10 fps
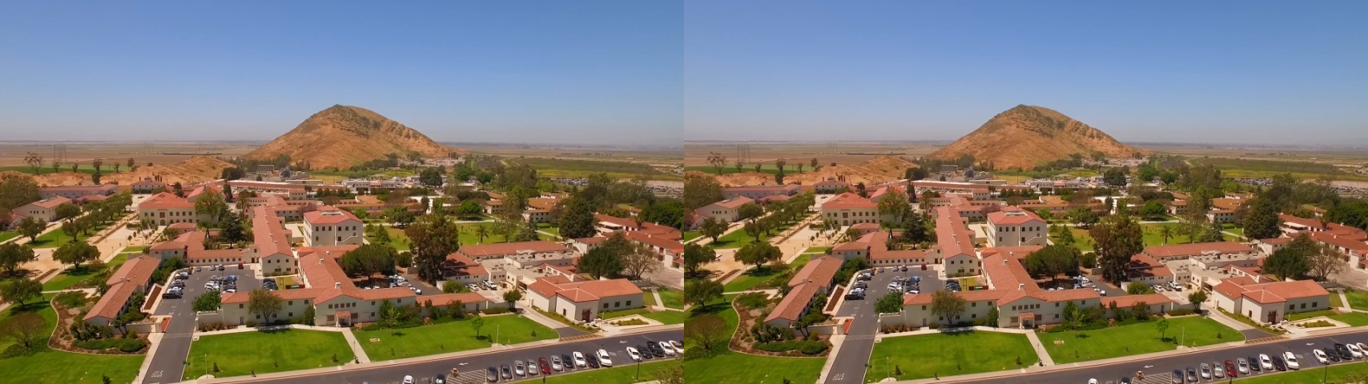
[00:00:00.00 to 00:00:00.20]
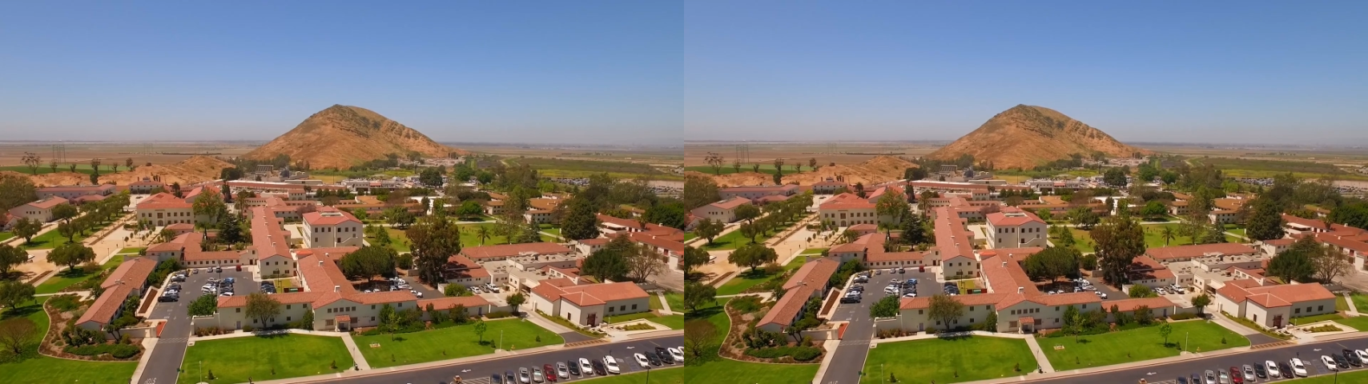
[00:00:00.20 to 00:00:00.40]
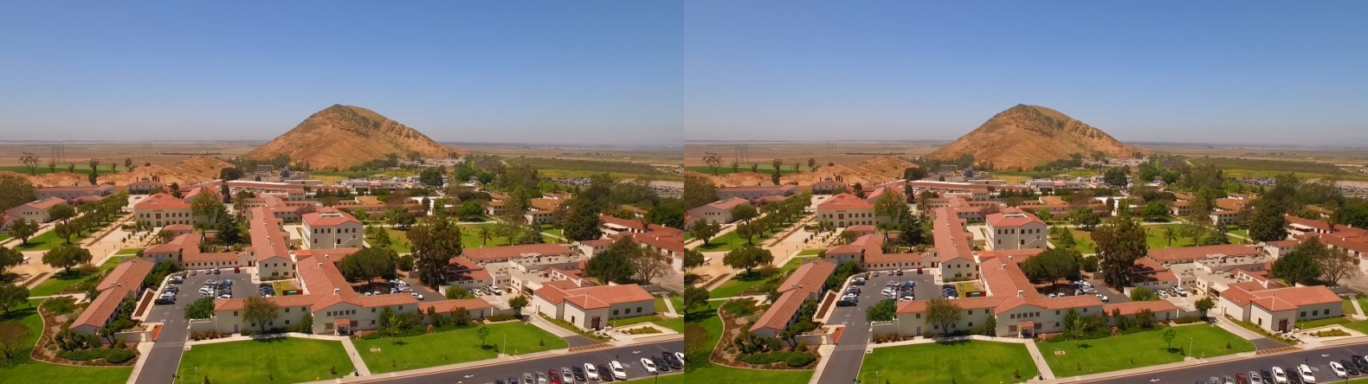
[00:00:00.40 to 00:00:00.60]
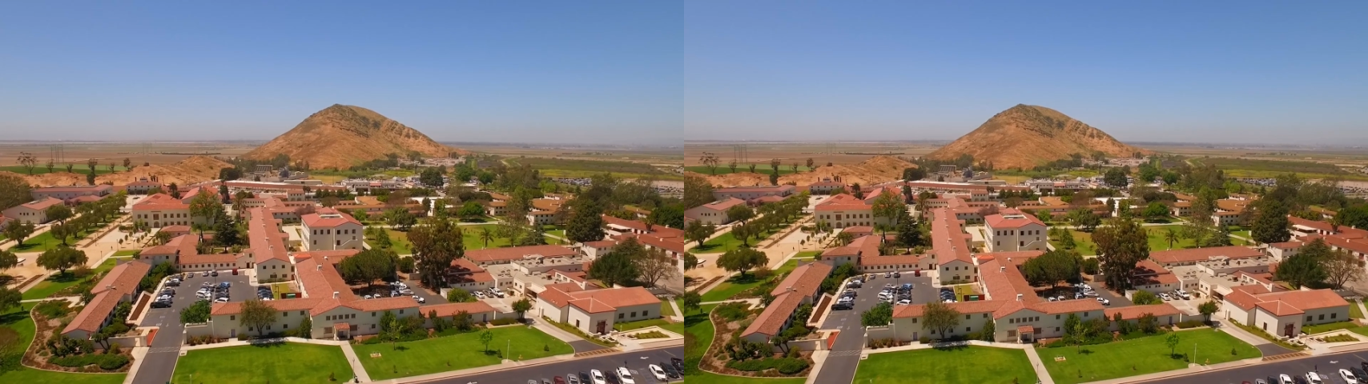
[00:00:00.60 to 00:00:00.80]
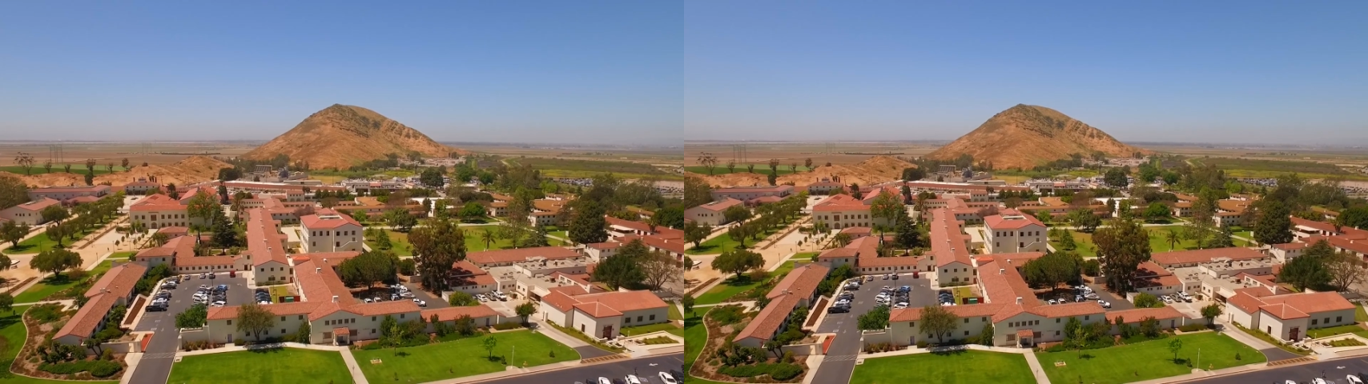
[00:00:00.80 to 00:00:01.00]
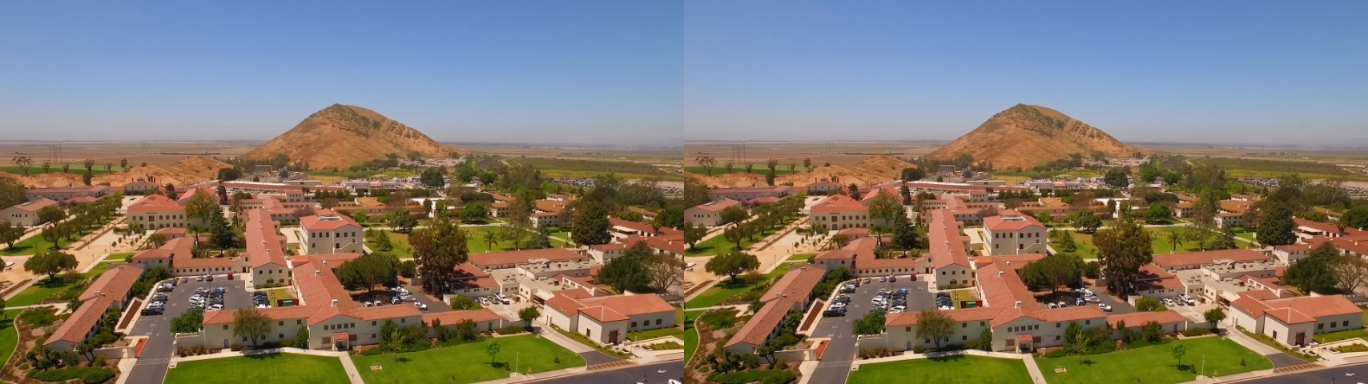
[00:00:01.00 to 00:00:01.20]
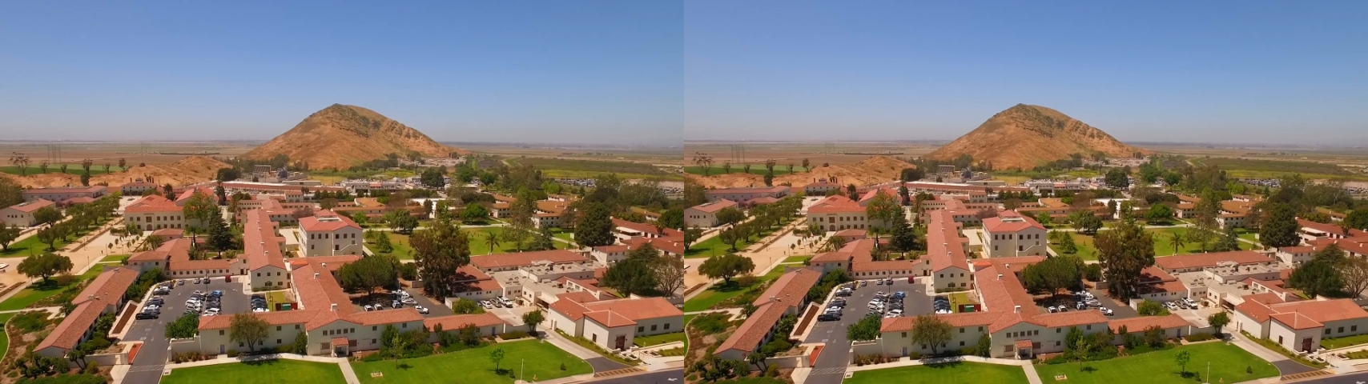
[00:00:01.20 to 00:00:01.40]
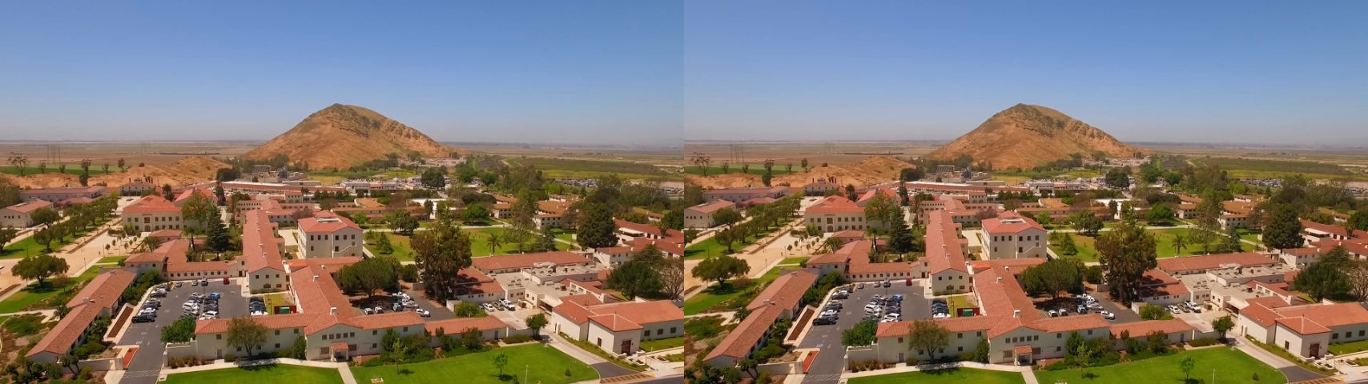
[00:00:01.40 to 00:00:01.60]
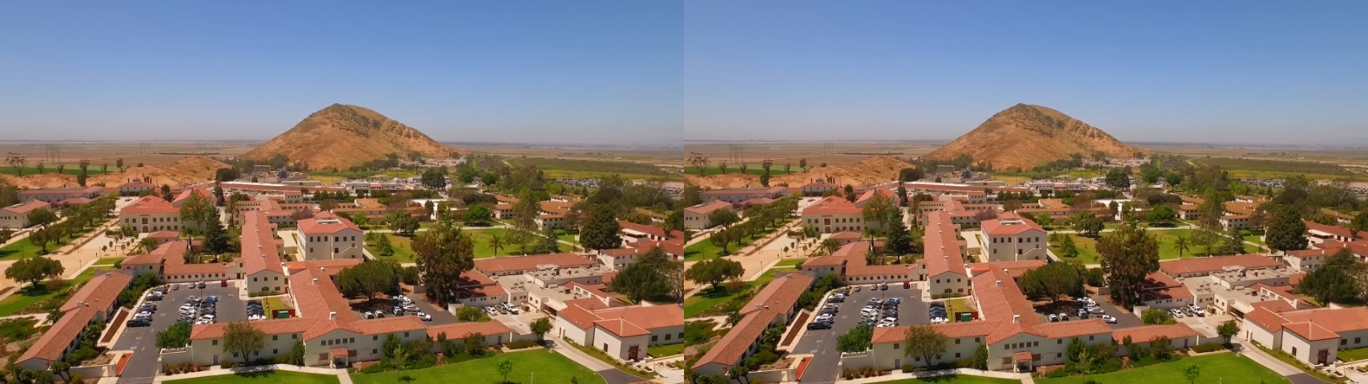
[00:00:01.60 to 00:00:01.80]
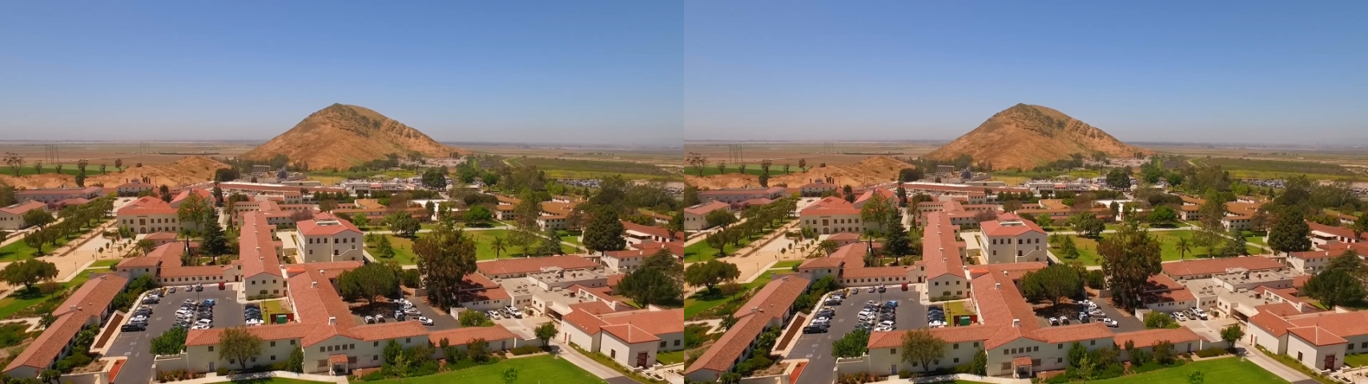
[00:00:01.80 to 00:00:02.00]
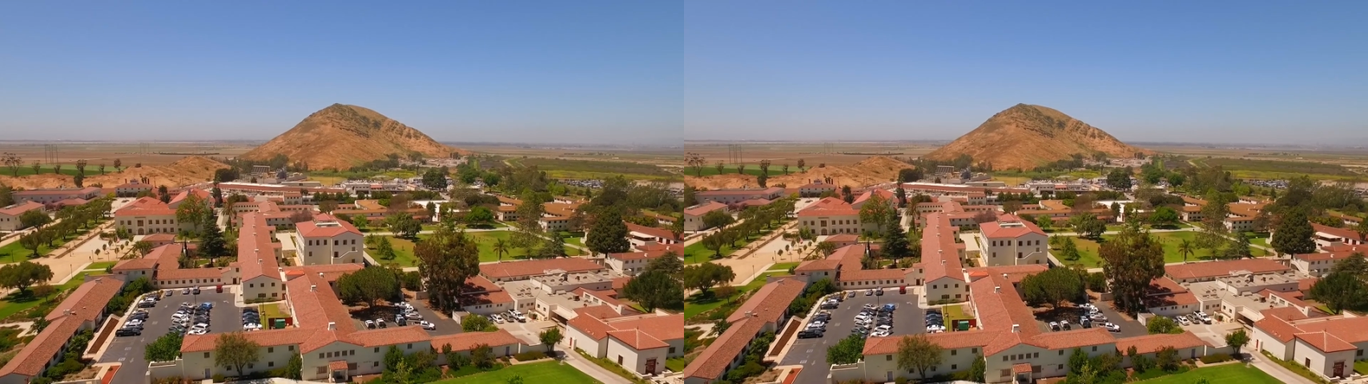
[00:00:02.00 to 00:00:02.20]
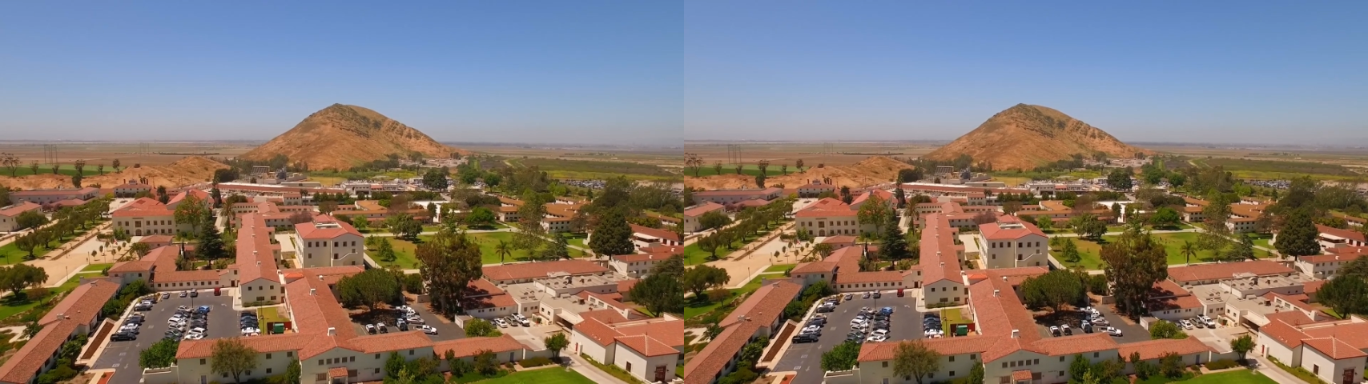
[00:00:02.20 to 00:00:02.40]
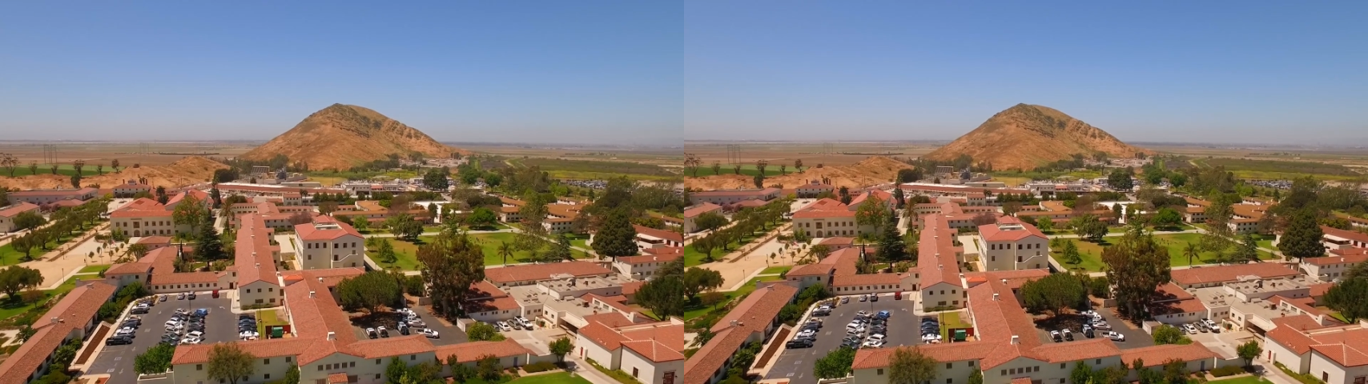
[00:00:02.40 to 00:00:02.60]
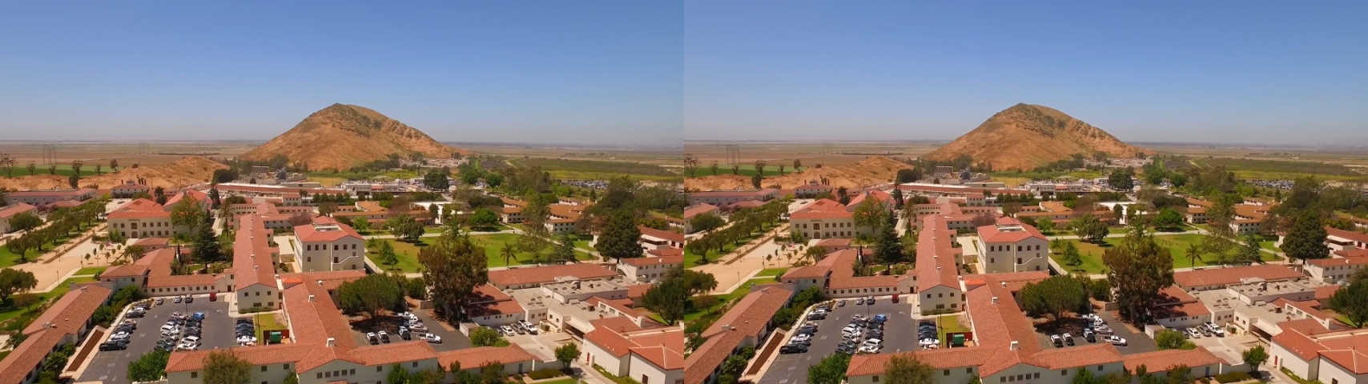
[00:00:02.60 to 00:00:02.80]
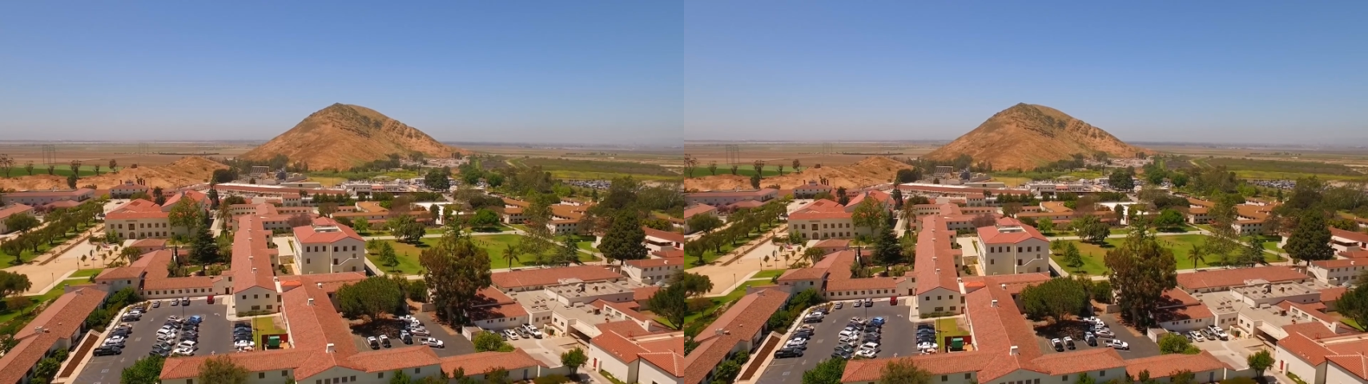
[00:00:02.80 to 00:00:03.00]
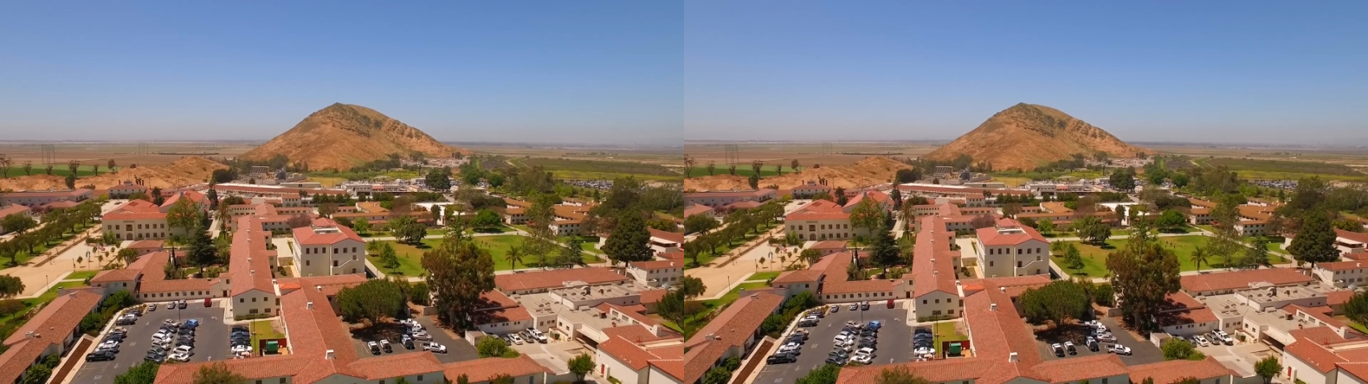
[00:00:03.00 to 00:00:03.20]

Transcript: No face is visible, so there are no lips to read.